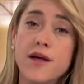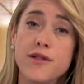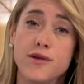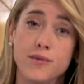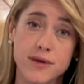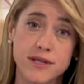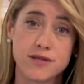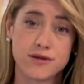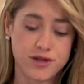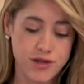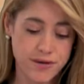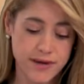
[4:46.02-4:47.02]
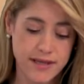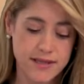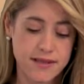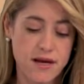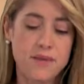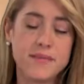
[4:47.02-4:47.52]
The research units
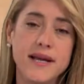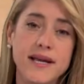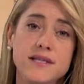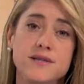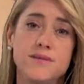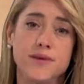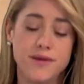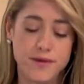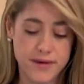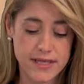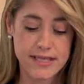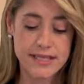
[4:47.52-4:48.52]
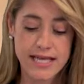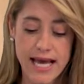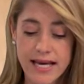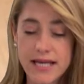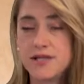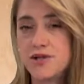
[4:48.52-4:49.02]
culminate with units
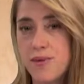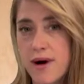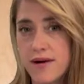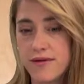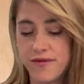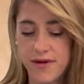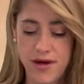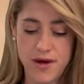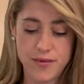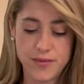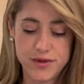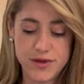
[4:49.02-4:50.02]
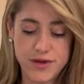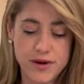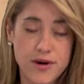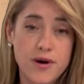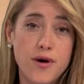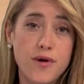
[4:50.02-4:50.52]
10 and 12, which
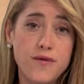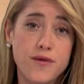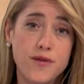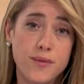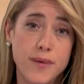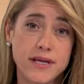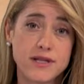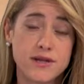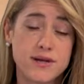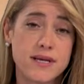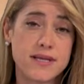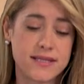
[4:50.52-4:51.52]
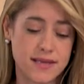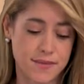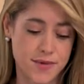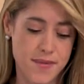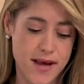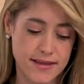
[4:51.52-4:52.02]
occur over the winter and summer
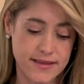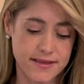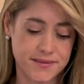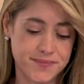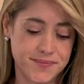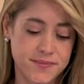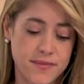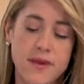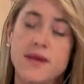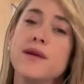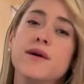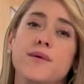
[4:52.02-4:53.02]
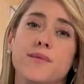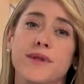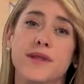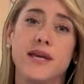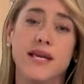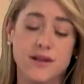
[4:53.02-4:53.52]
months.
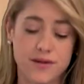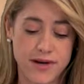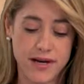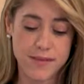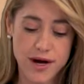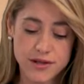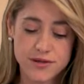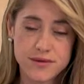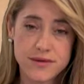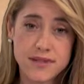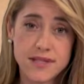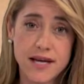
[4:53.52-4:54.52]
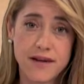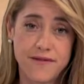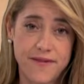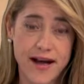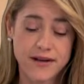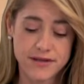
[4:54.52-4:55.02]
With e learning modules and
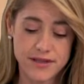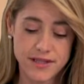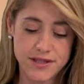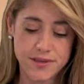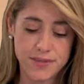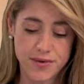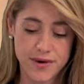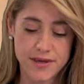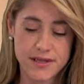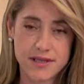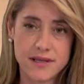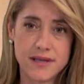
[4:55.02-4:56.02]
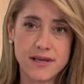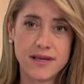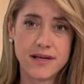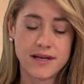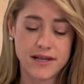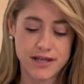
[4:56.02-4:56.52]
faculty support,
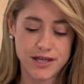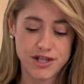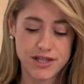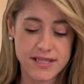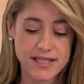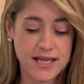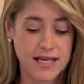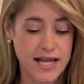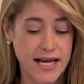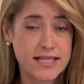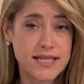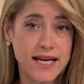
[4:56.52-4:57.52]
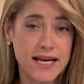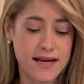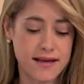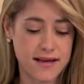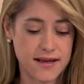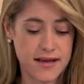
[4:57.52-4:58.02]
clinicians collect data,
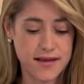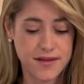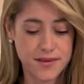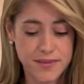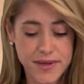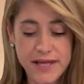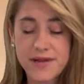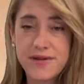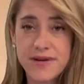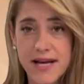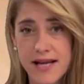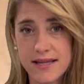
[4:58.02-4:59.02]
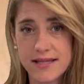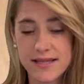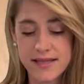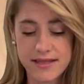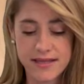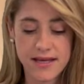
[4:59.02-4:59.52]
complete their
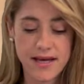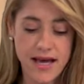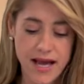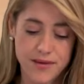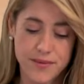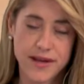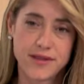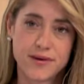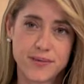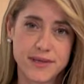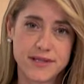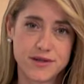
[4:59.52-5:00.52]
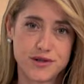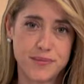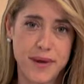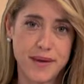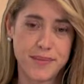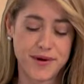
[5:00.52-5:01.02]
analysis, and write their research
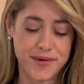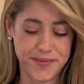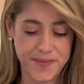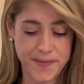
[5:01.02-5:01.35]
paper.